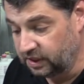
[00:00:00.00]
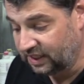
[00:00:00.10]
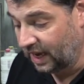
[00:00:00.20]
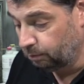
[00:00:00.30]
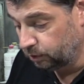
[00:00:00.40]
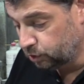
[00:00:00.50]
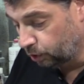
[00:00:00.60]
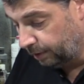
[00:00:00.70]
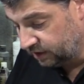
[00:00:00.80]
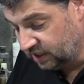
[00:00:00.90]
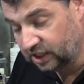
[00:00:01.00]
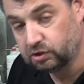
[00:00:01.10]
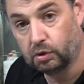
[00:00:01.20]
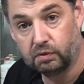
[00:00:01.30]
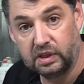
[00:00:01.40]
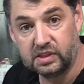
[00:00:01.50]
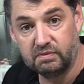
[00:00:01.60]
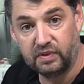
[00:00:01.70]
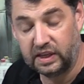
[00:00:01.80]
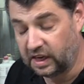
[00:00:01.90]
But again, we have talked about texture on a
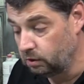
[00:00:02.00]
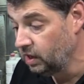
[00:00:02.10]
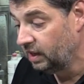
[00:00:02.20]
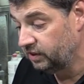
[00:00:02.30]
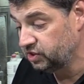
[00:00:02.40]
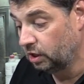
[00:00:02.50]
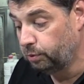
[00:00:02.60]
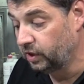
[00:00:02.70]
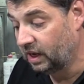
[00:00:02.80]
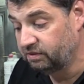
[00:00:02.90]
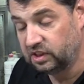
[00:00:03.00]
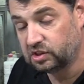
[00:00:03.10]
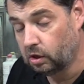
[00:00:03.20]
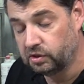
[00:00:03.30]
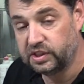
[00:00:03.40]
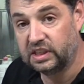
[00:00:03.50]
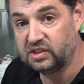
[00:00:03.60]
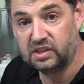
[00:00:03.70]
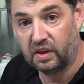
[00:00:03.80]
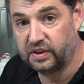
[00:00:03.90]
recent video. There's no point having this glossy
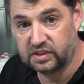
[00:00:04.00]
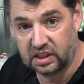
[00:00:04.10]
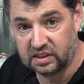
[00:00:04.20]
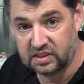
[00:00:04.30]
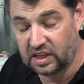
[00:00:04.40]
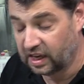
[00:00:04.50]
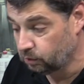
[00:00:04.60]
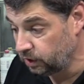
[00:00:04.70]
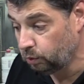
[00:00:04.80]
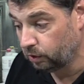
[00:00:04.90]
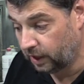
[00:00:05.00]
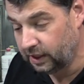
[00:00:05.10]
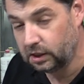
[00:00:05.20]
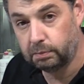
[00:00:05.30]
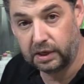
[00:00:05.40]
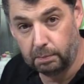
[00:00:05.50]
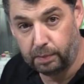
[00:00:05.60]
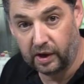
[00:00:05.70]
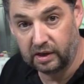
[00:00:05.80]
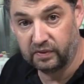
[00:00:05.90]
because nothing's gonna stick. We want a little bit of
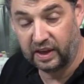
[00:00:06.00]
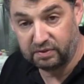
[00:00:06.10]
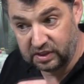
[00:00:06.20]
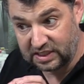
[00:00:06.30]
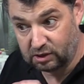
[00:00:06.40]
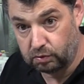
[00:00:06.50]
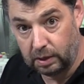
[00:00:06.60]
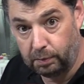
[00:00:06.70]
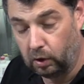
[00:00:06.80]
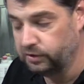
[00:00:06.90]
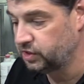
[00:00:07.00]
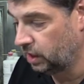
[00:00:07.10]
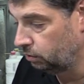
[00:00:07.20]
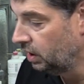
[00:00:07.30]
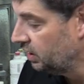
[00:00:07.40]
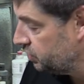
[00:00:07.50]
bite on there for it to grip onto.